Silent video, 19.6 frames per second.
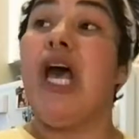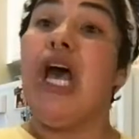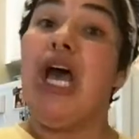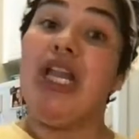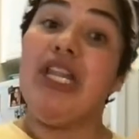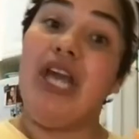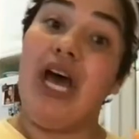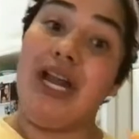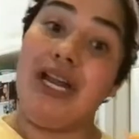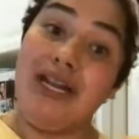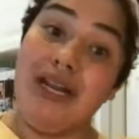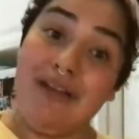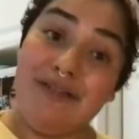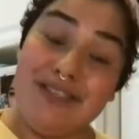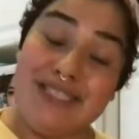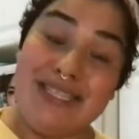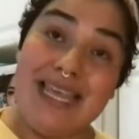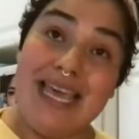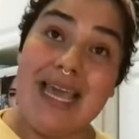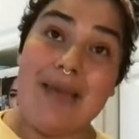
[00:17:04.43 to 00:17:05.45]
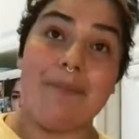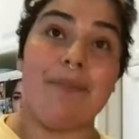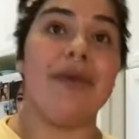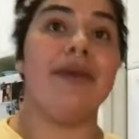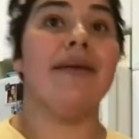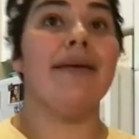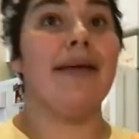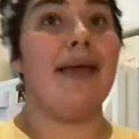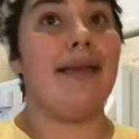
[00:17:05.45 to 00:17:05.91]
Not enough sleep
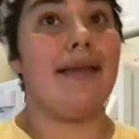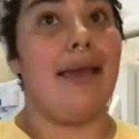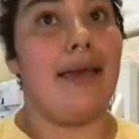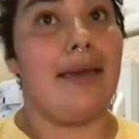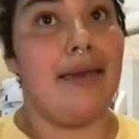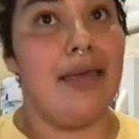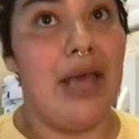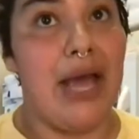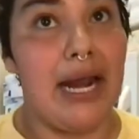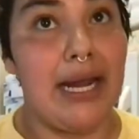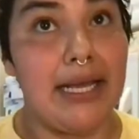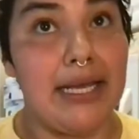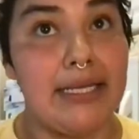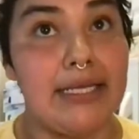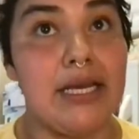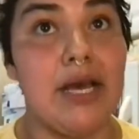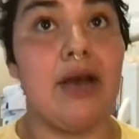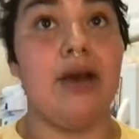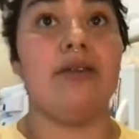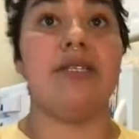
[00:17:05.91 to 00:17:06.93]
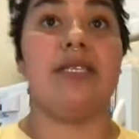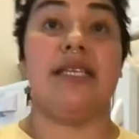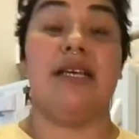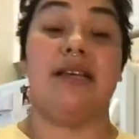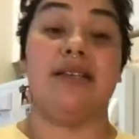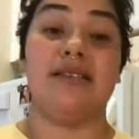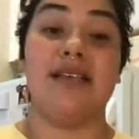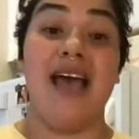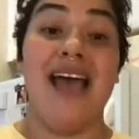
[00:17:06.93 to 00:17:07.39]
can kick you out of
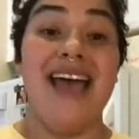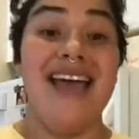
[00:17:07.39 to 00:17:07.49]
ketosis.